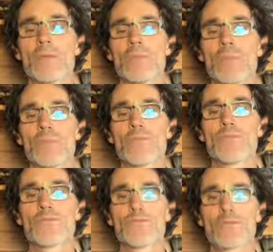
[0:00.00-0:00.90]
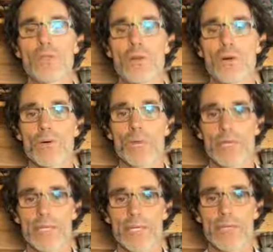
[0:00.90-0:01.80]
move
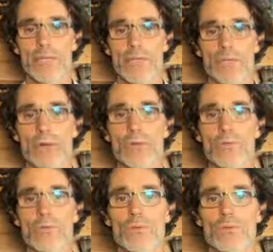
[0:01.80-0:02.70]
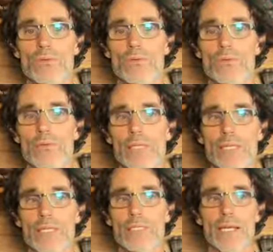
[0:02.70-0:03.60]
slowly. Don't get
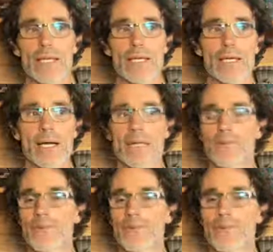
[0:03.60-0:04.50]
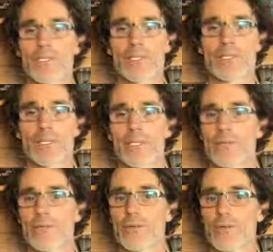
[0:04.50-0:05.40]
into any kind of urgency
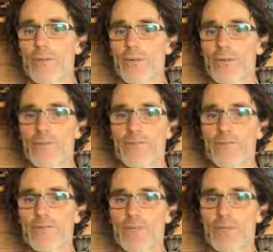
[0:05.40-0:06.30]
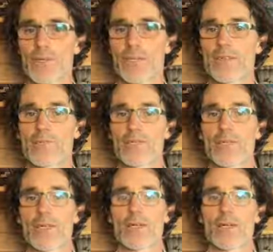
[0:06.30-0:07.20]
or kind
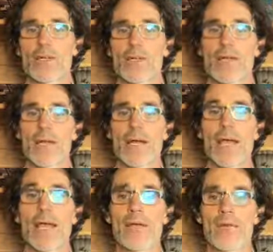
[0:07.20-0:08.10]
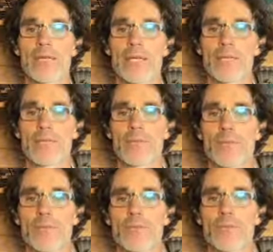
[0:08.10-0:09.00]
of a harried
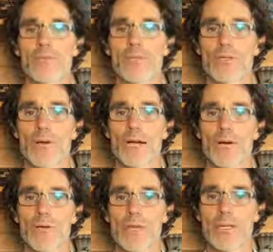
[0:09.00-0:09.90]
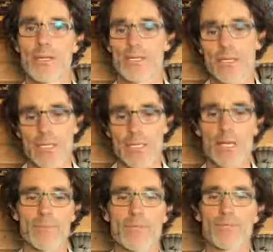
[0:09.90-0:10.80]
experience when you're out. And ideally
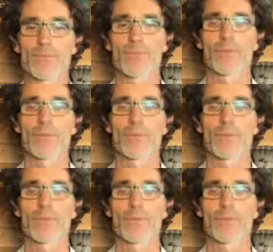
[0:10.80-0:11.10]
that means you